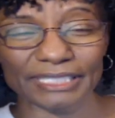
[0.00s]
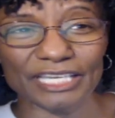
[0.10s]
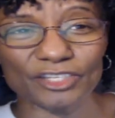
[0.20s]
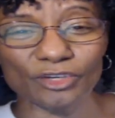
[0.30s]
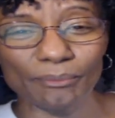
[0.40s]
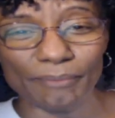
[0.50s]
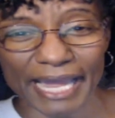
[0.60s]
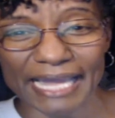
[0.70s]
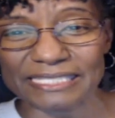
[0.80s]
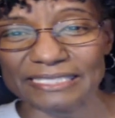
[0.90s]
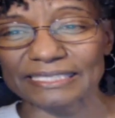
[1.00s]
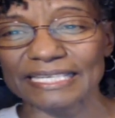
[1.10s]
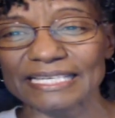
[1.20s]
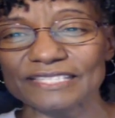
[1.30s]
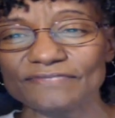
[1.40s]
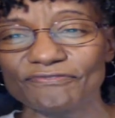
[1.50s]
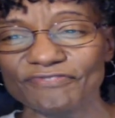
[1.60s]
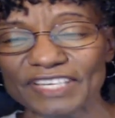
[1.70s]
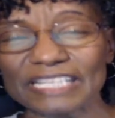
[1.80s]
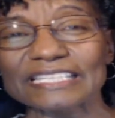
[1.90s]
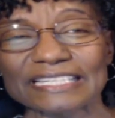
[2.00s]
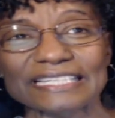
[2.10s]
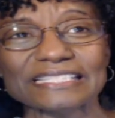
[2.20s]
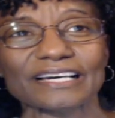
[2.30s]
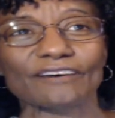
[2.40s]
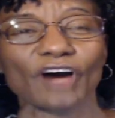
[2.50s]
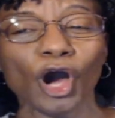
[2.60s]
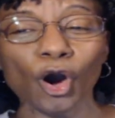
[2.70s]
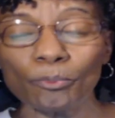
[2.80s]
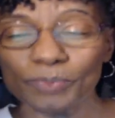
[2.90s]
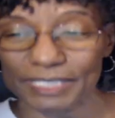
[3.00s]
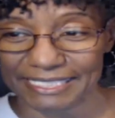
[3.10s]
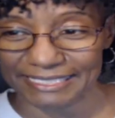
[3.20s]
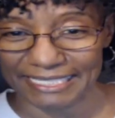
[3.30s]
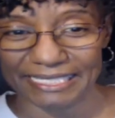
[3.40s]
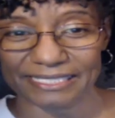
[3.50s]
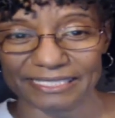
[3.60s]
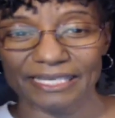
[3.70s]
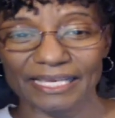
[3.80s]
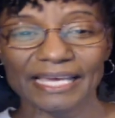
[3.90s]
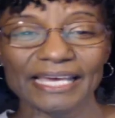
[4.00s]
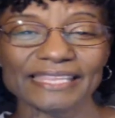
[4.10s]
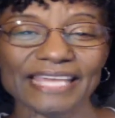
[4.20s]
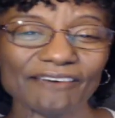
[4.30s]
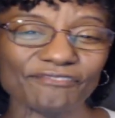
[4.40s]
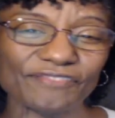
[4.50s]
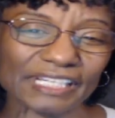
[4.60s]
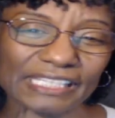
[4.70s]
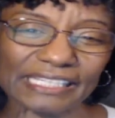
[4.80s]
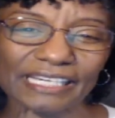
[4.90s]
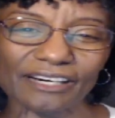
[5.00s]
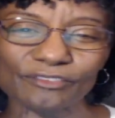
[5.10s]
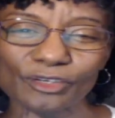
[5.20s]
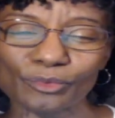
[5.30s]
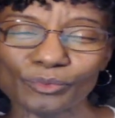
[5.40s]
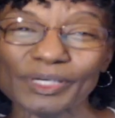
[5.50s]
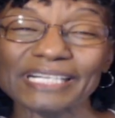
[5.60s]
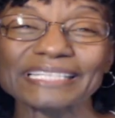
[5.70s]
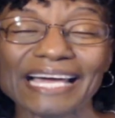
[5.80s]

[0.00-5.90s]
Can you imagine his feelings of hopelessness? That feeling of, what